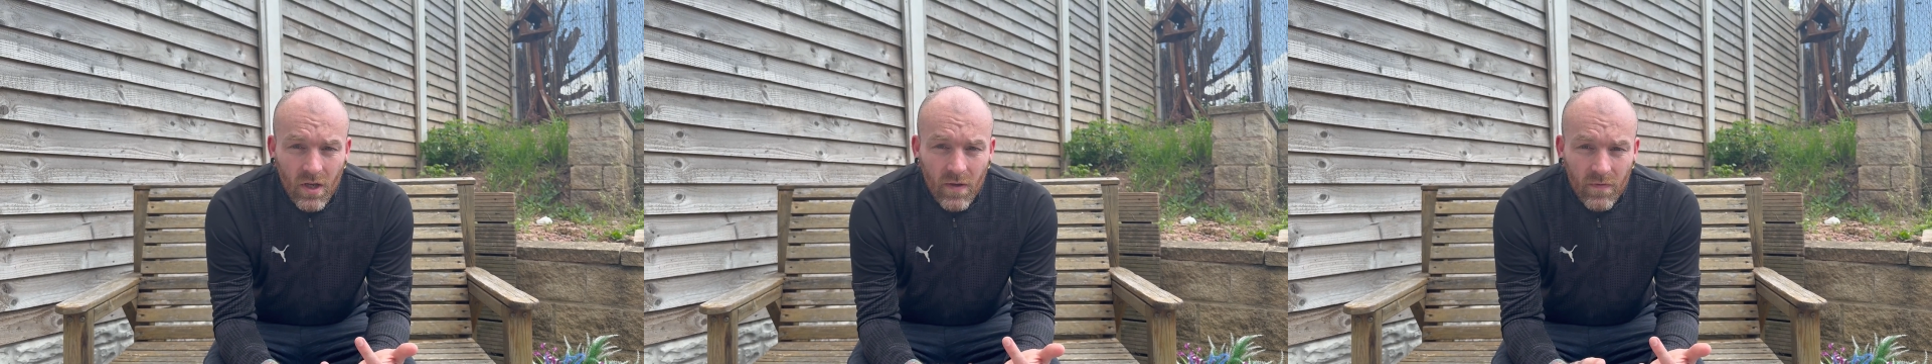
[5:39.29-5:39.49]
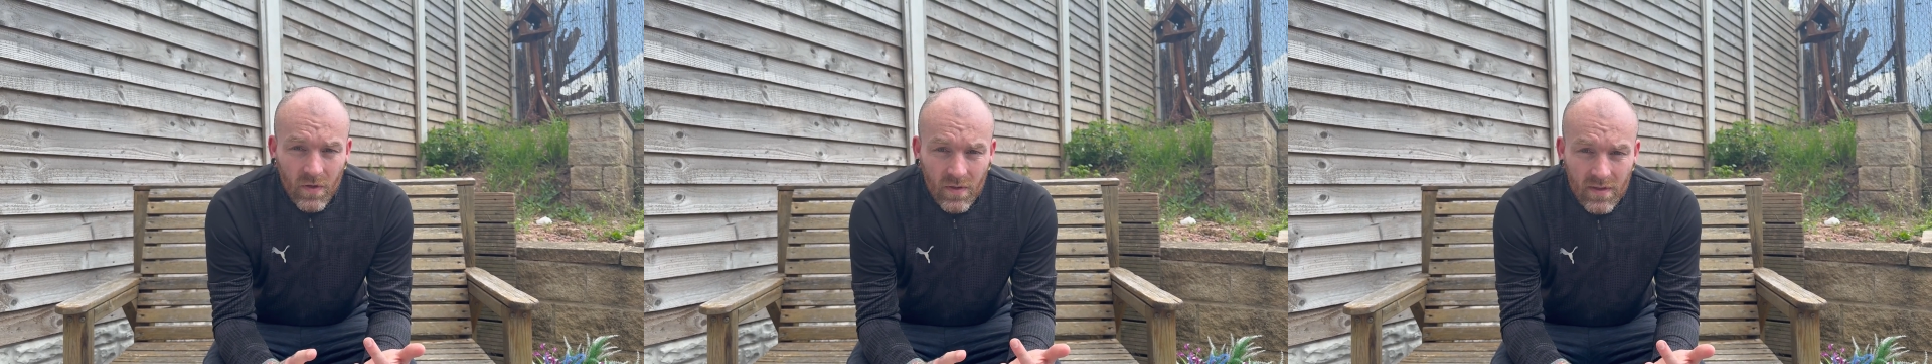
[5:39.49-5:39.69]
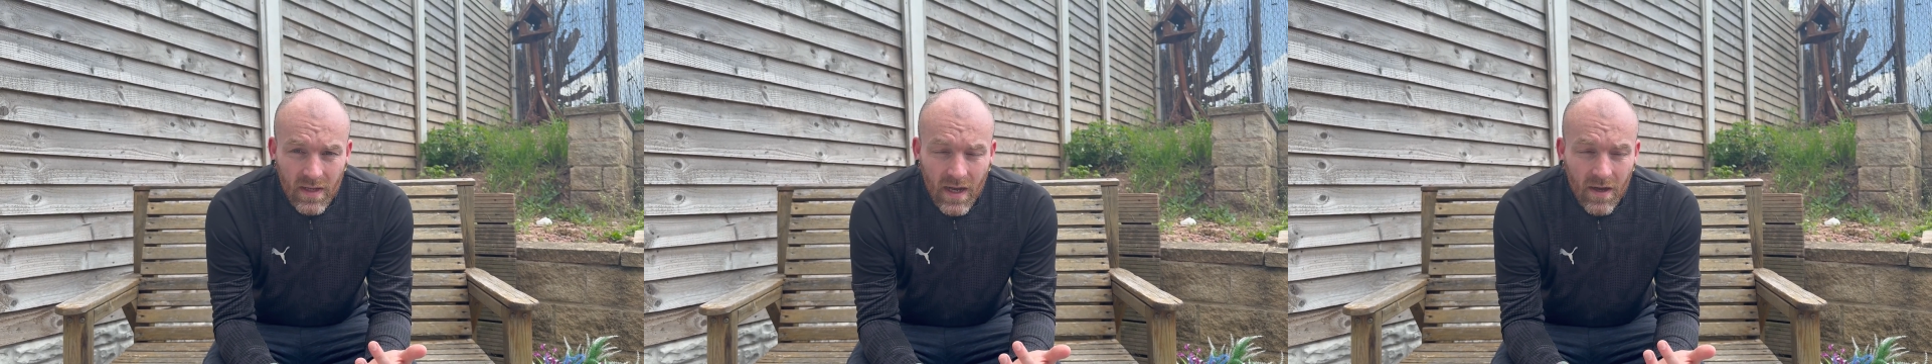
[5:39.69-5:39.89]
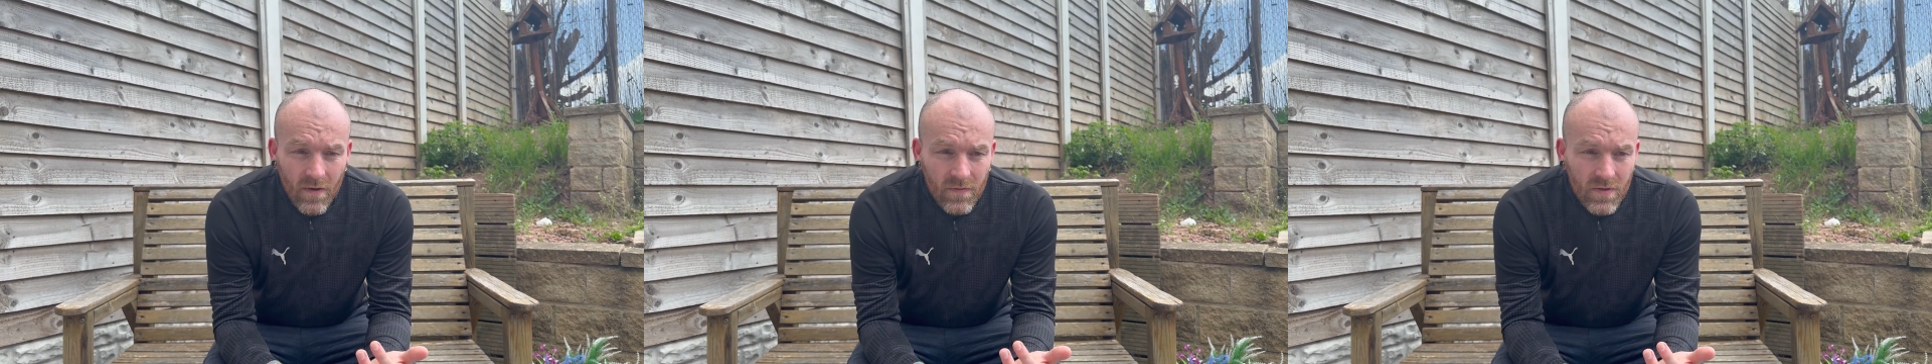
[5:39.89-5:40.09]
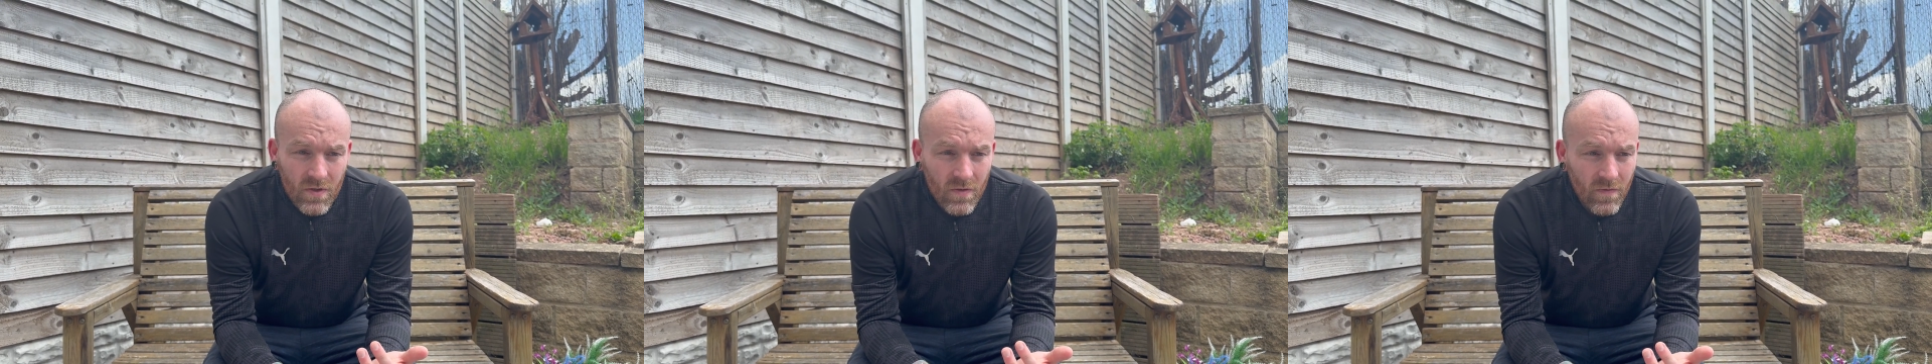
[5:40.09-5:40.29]
If you start
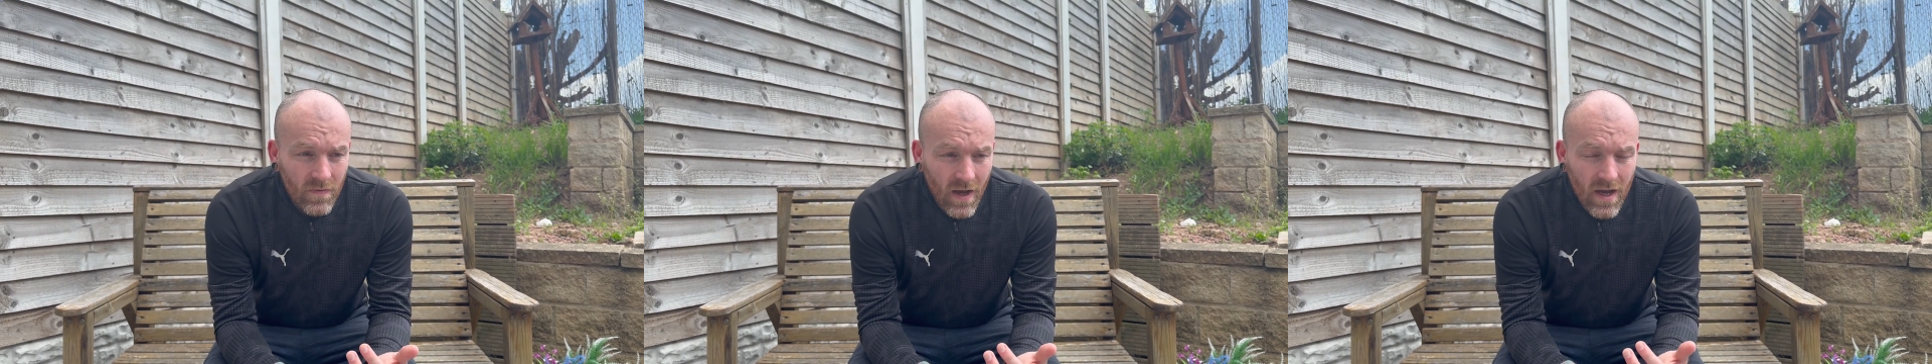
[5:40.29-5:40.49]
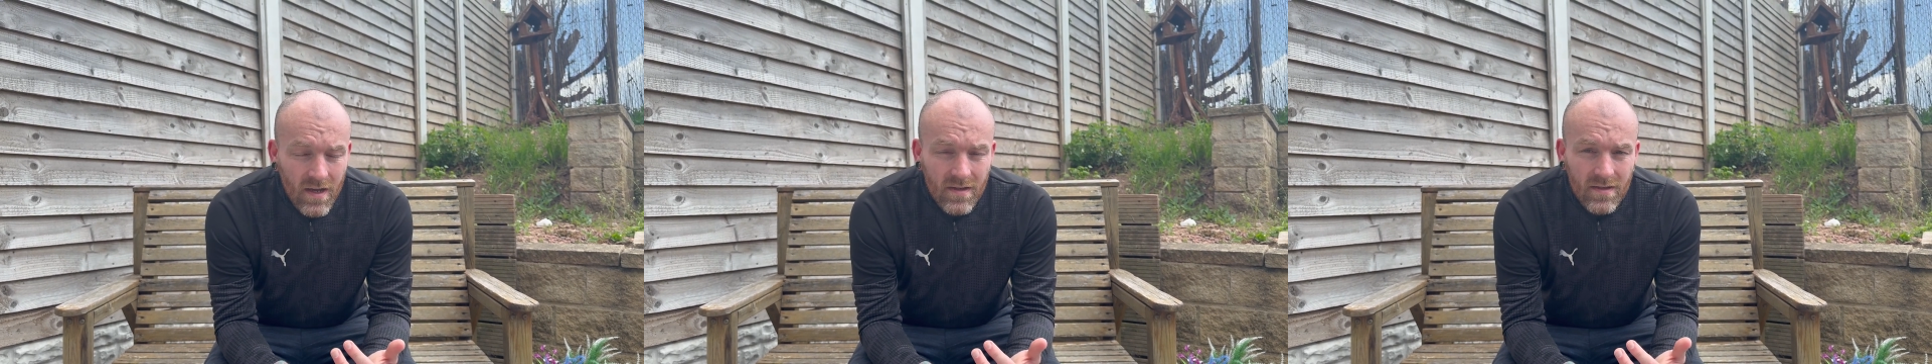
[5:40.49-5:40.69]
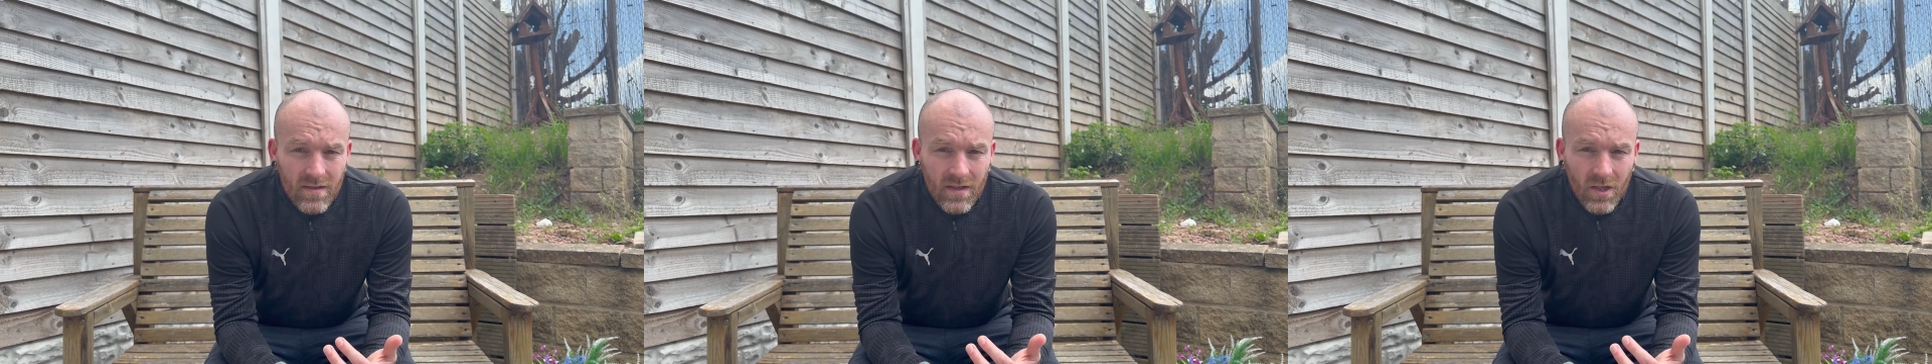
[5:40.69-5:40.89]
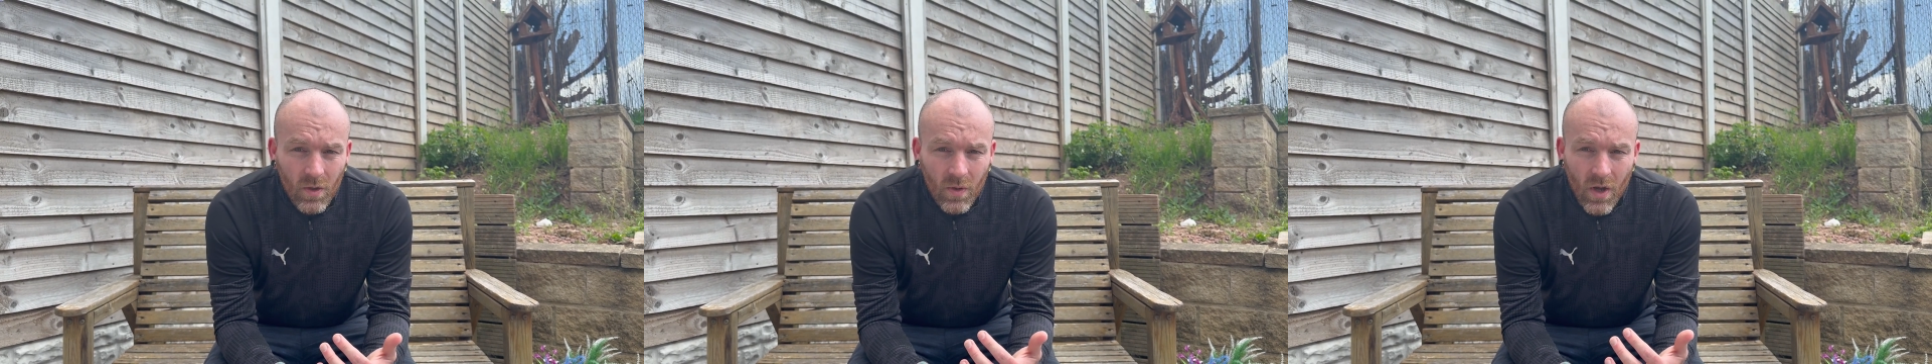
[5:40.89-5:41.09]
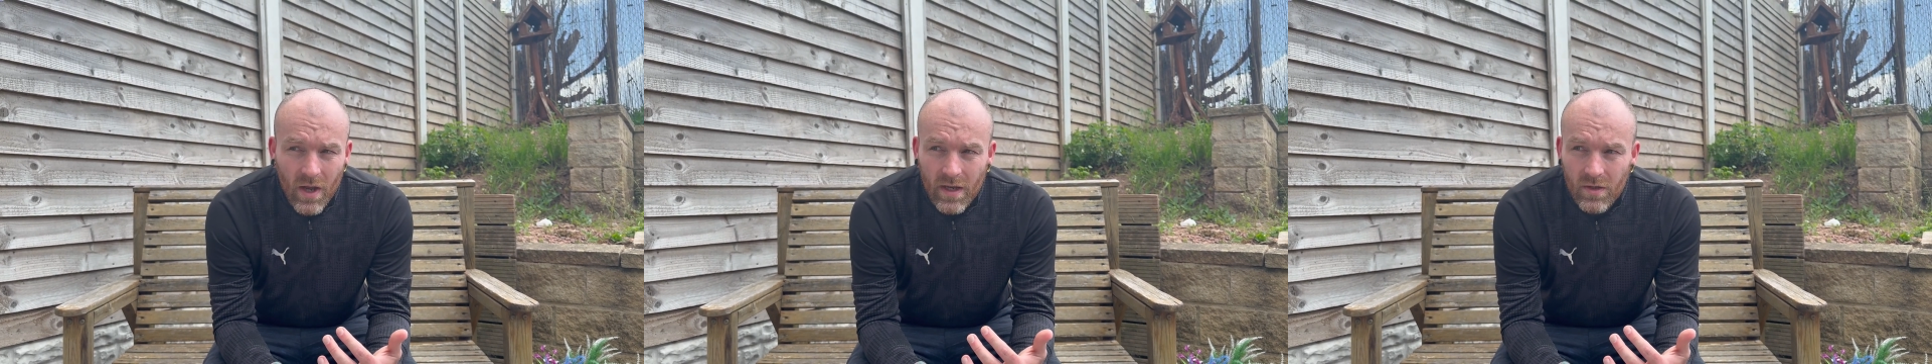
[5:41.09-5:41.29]
off too fast, you're
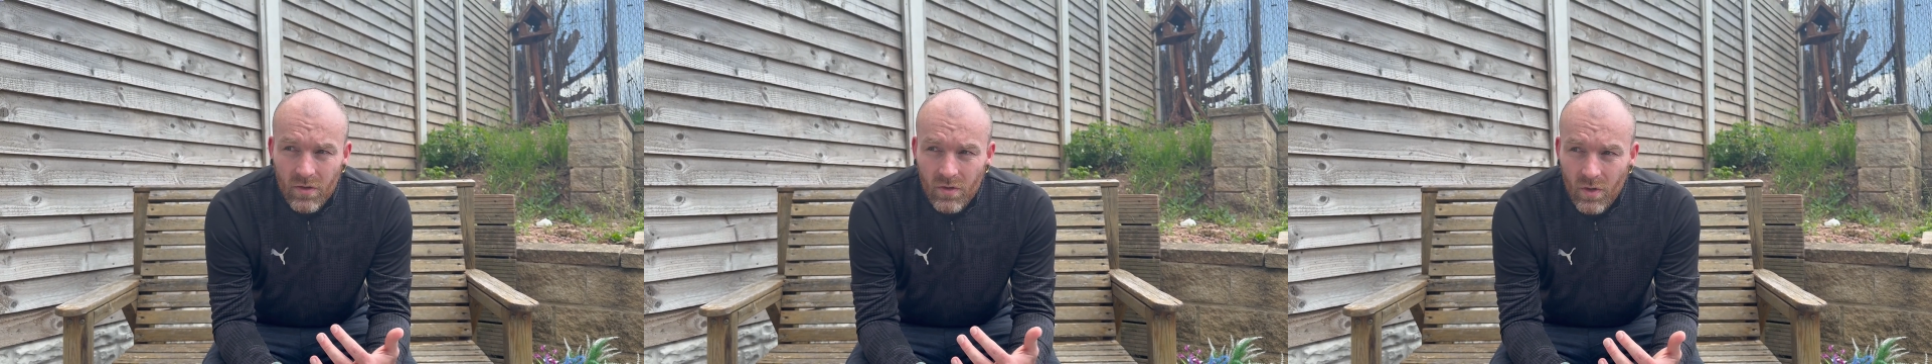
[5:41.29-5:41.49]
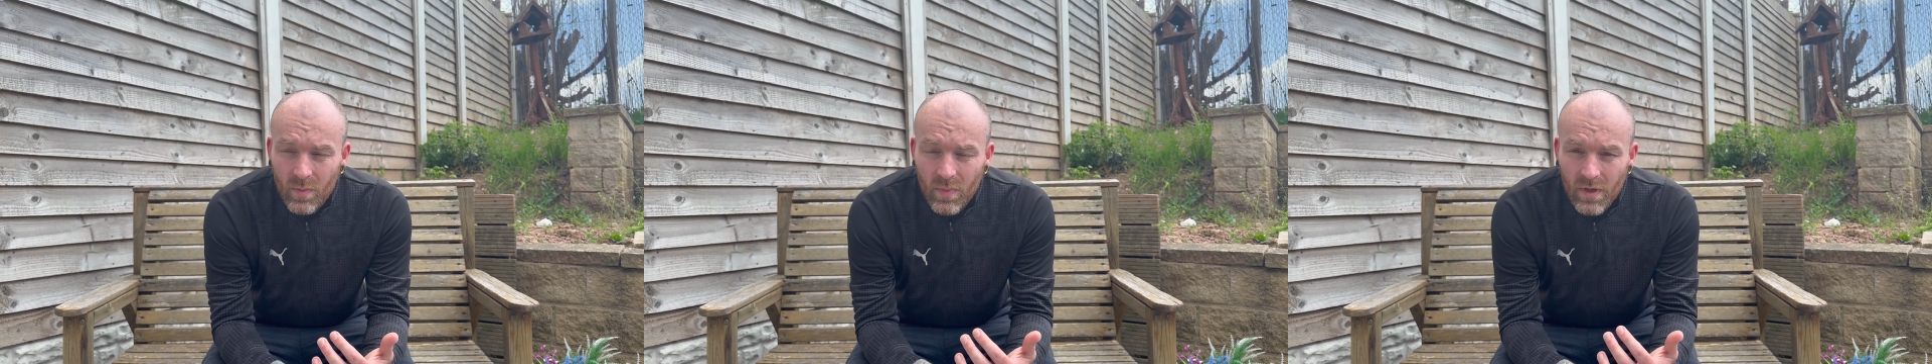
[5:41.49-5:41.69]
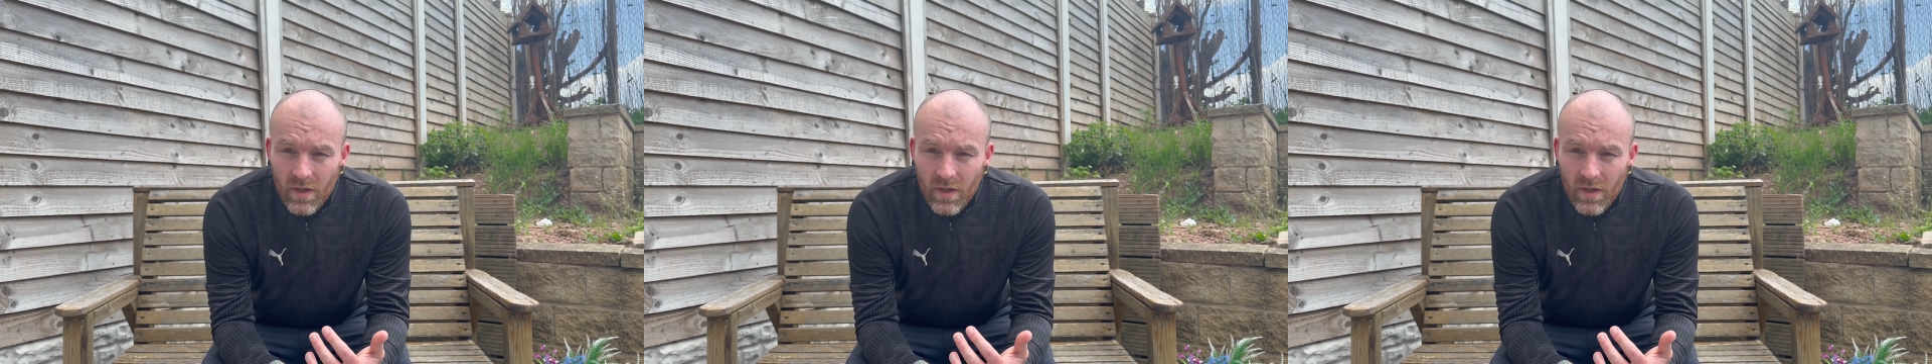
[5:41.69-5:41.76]
going to end up